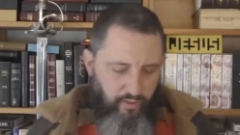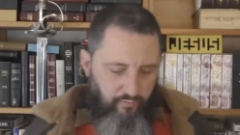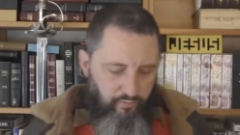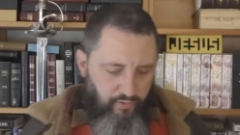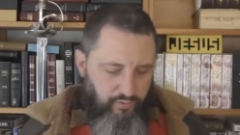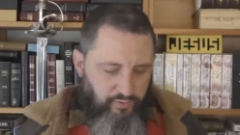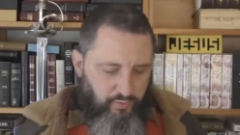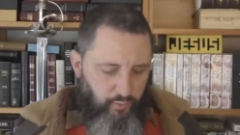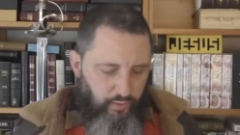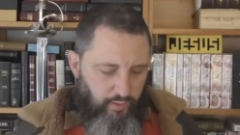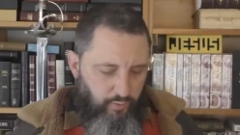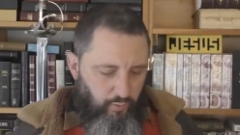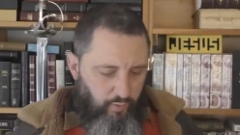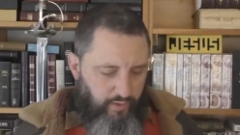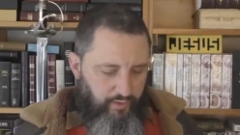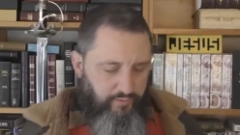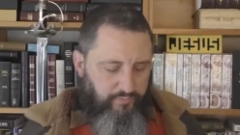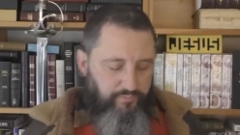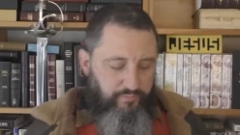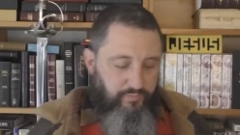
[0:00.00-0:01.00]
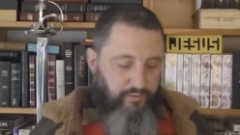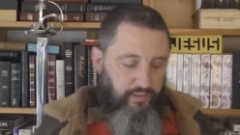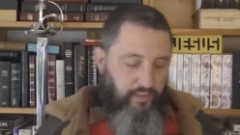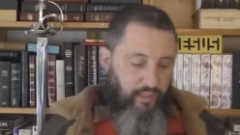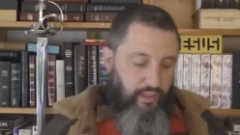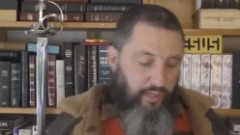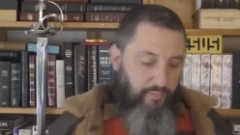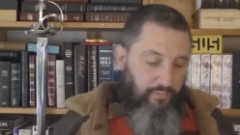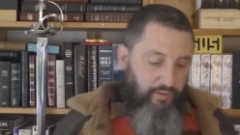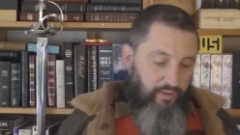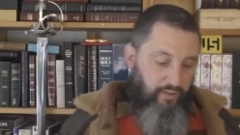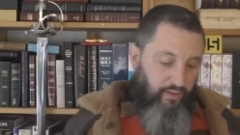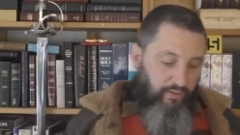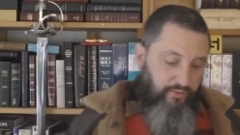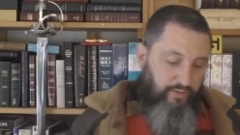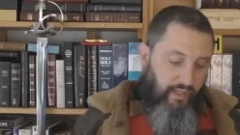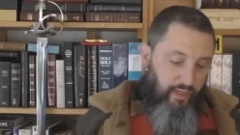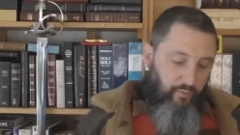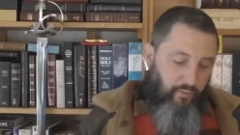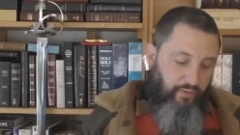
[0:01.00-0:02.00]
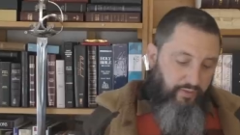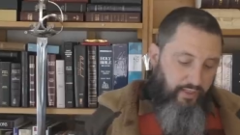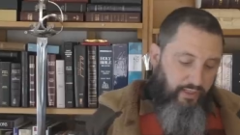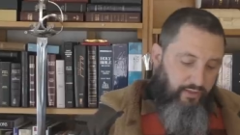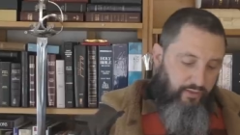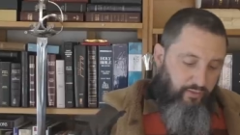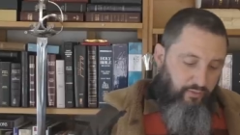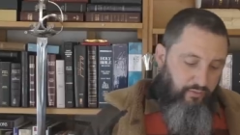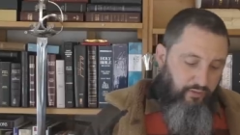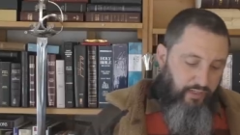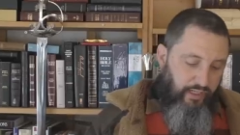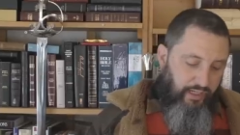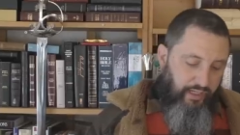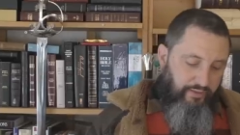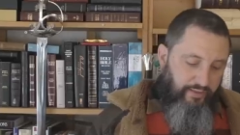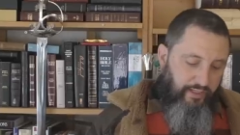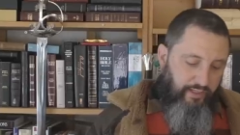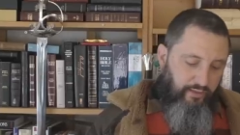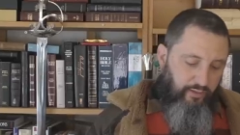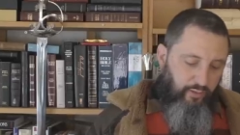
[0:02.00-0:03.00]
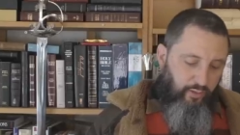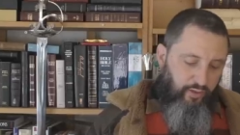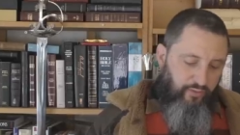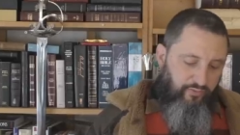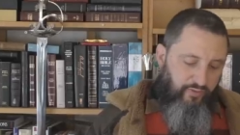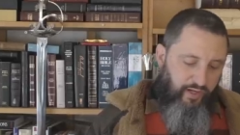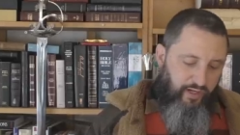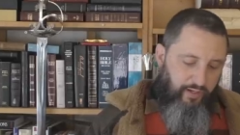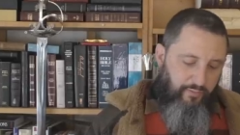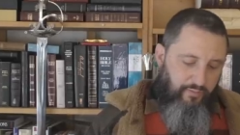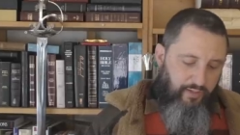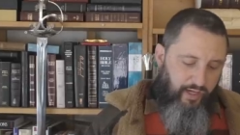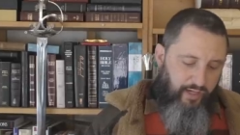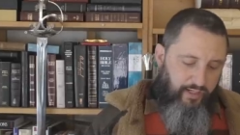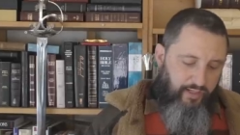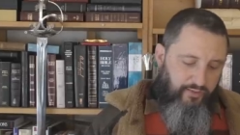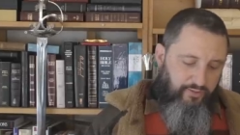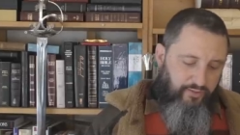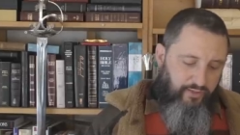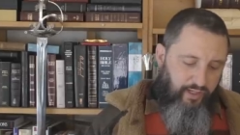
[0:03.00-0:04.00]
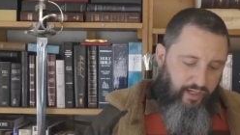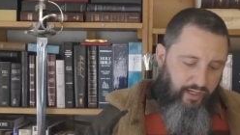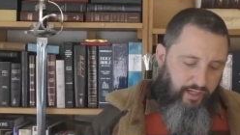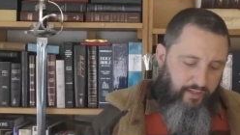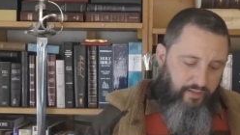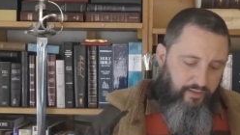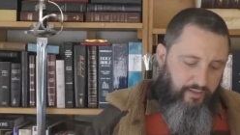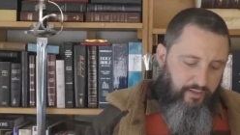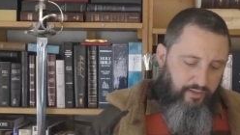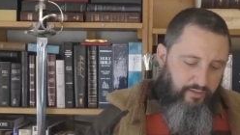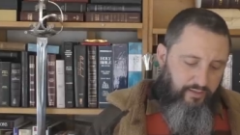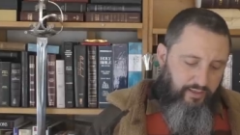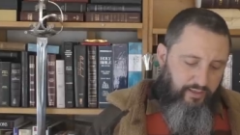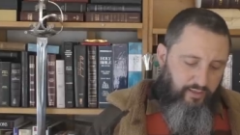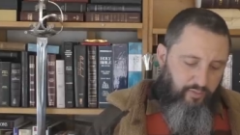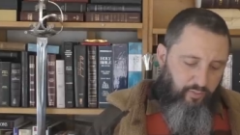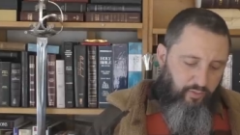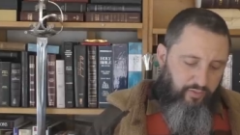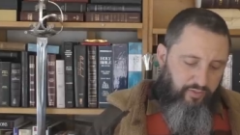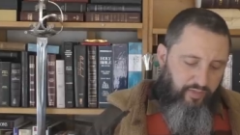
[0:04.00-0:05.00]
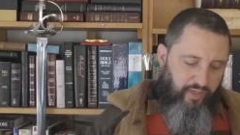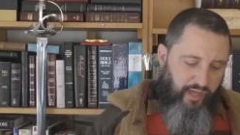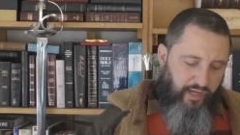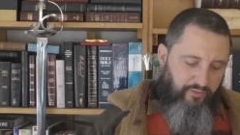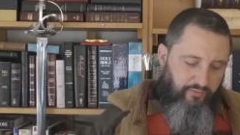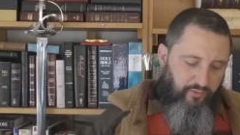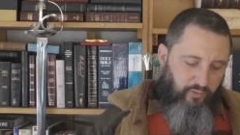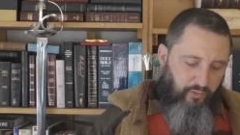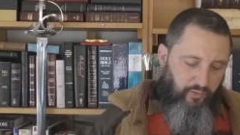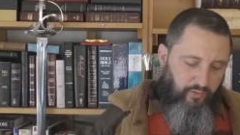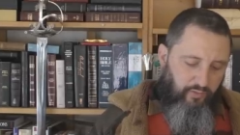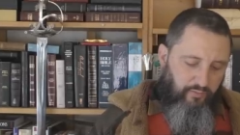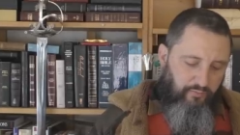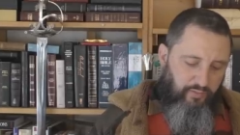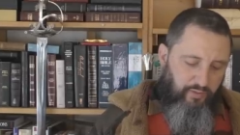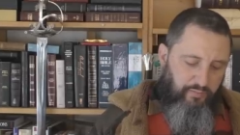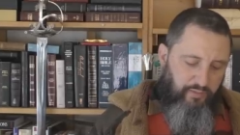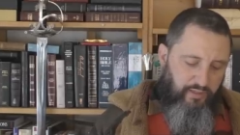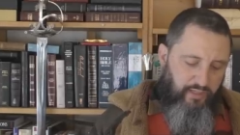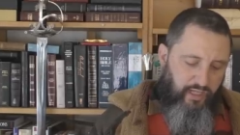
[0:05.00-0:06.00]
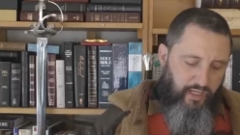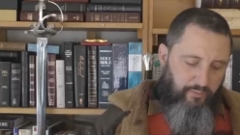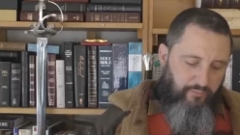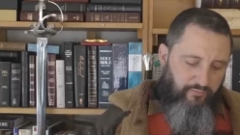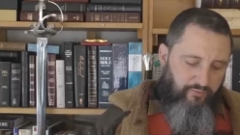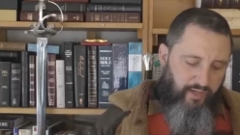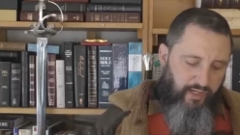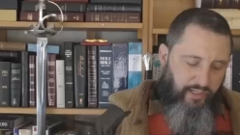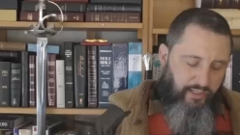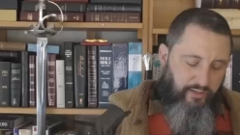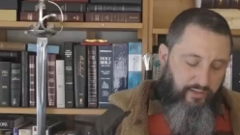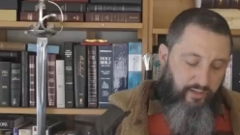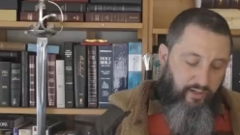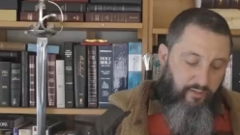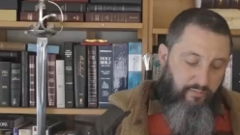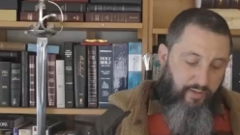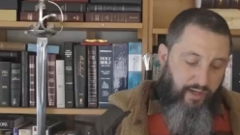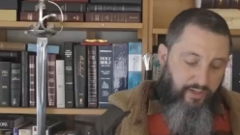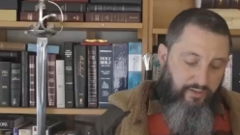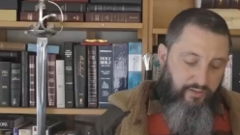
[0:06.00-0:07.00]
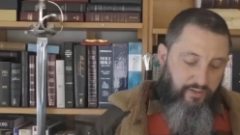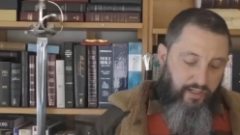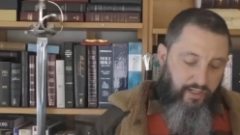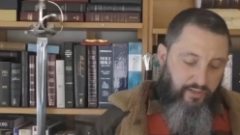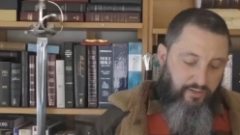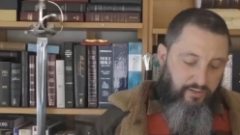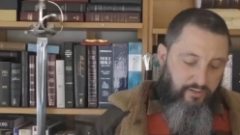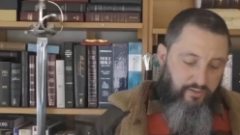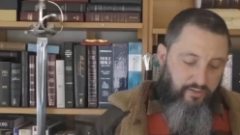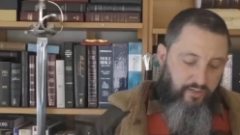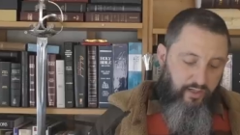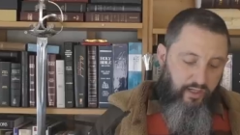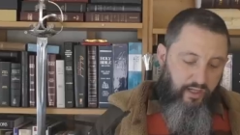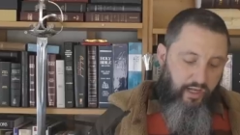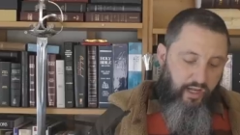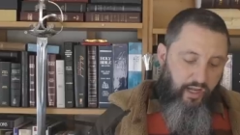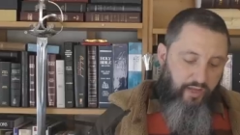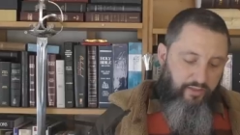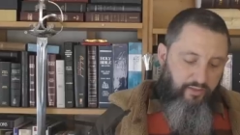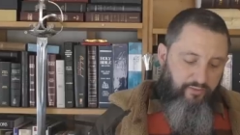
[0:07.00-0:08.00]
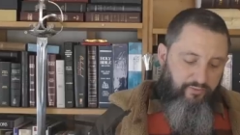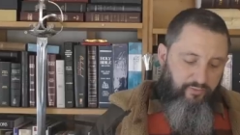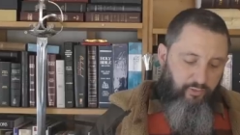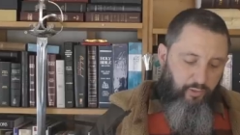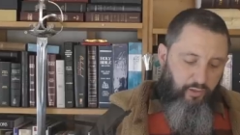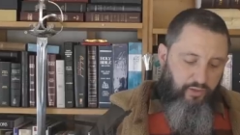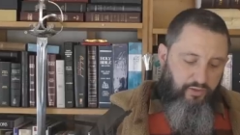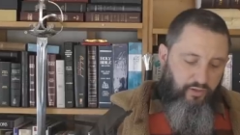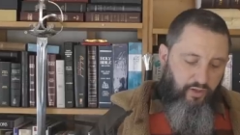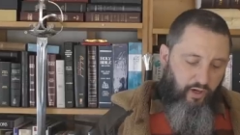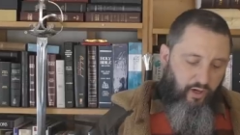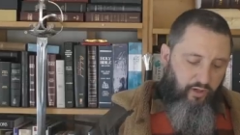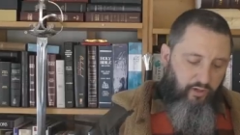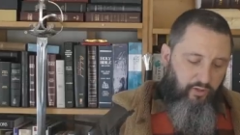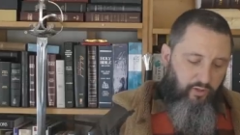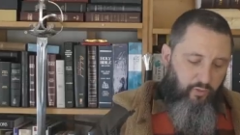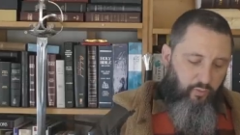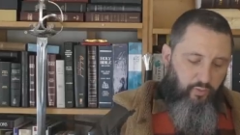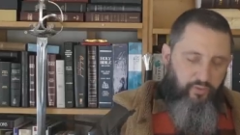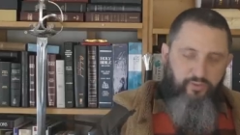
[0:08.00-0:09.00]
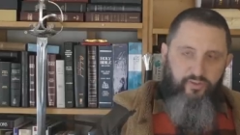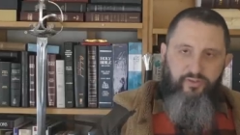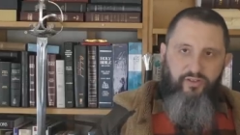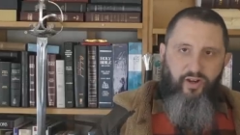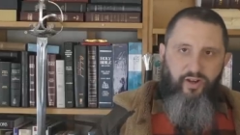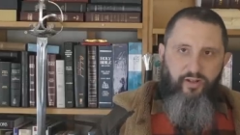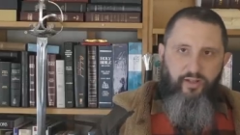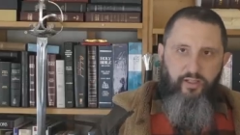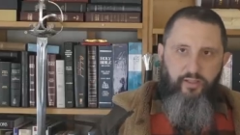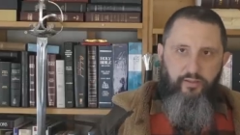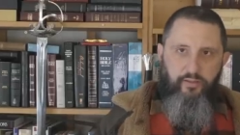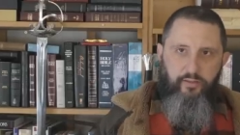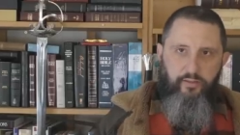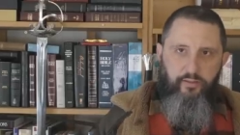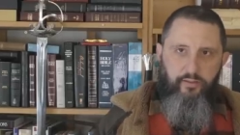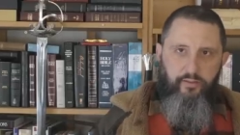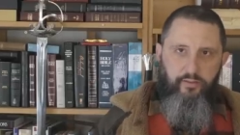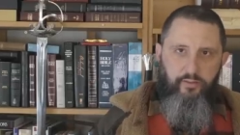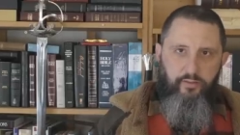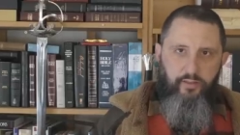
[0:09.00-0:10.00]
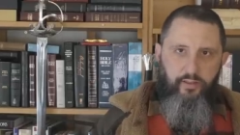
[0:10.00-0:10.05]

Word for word: Verse 21 Because that when they knew God, they glorified him not as God, neither were thankful, but became vain in their imaginations, and their foolish heart was darkened.